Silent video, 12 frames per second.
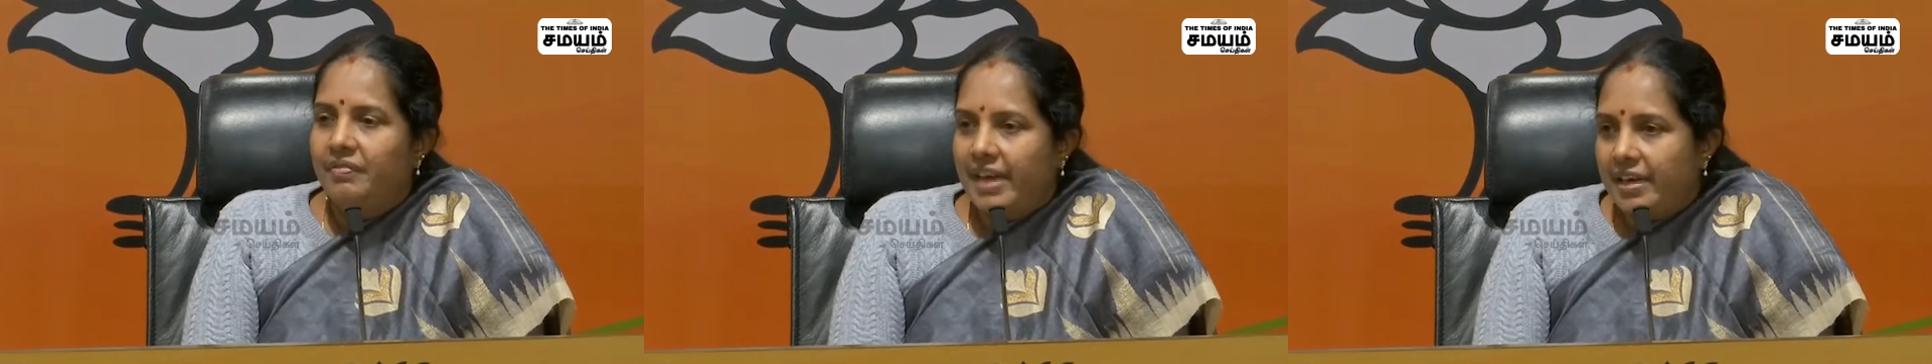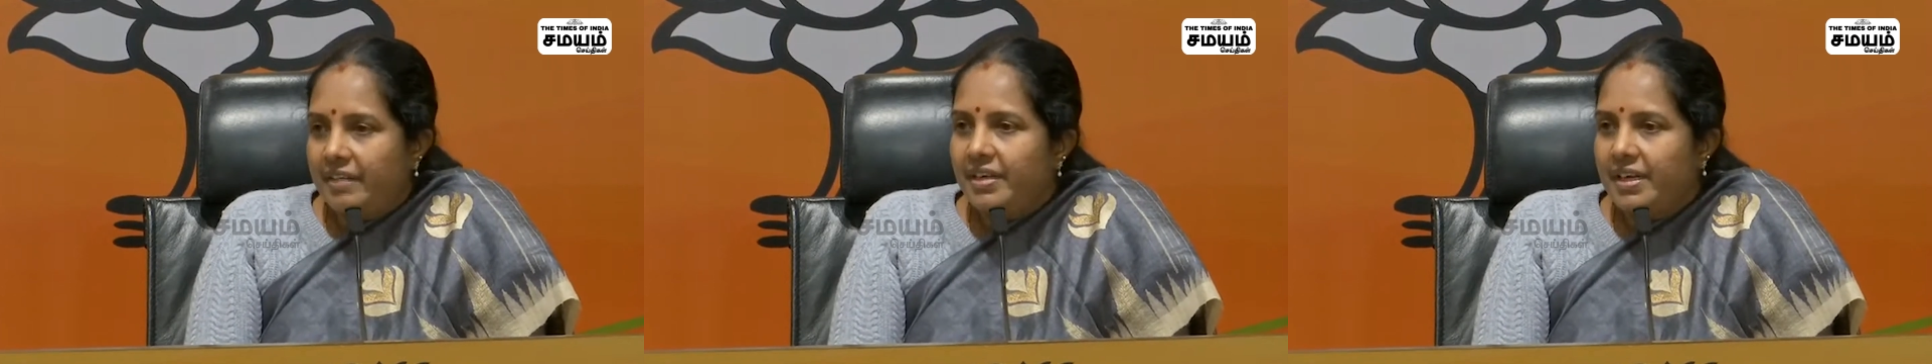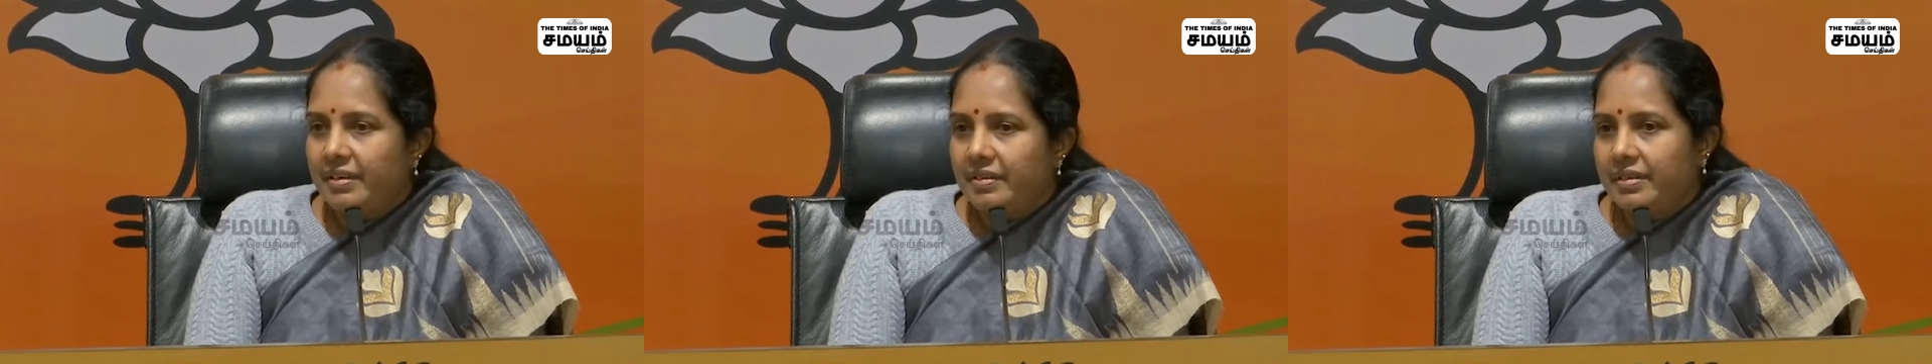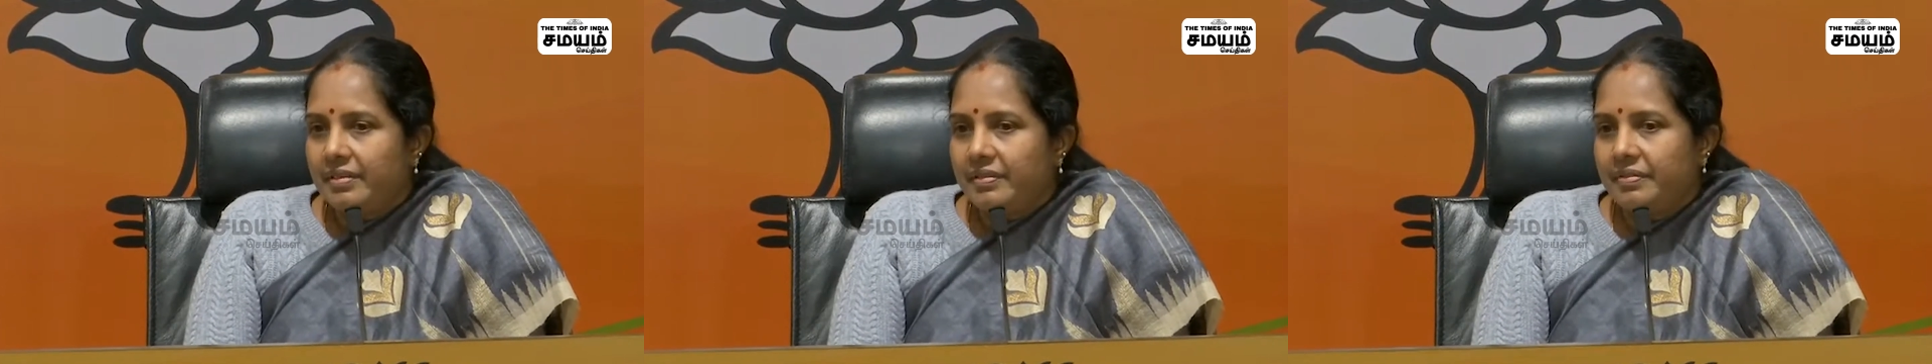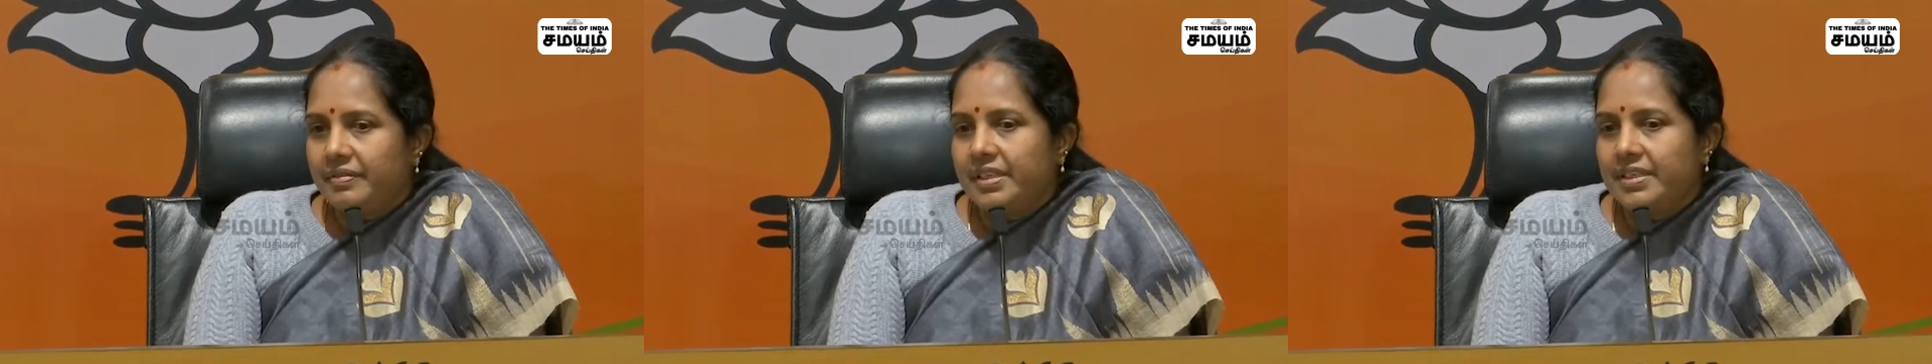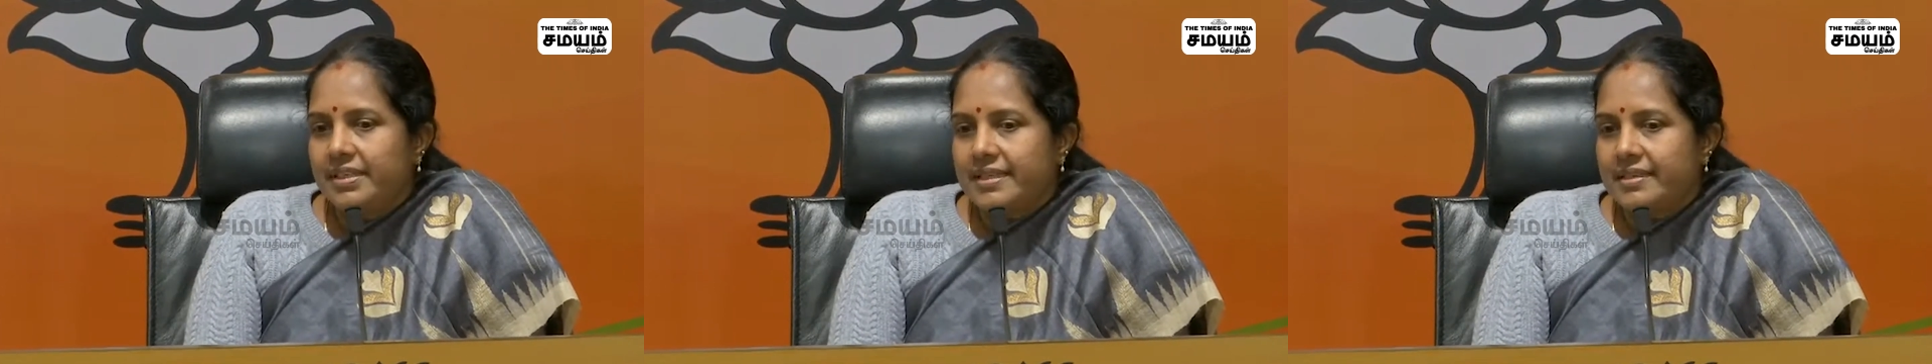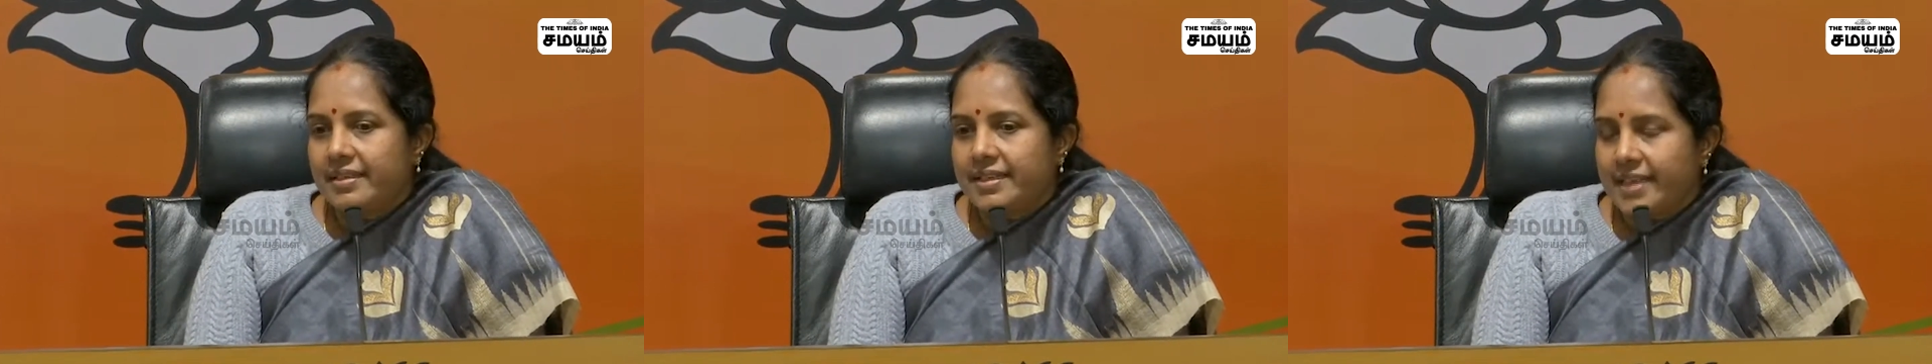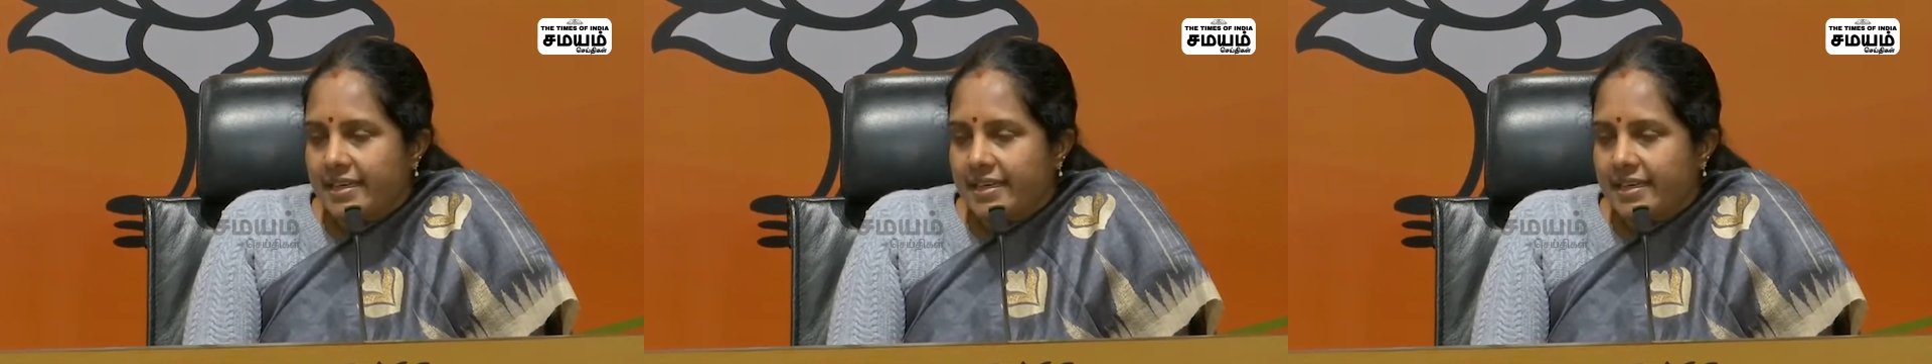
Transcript: Whenever the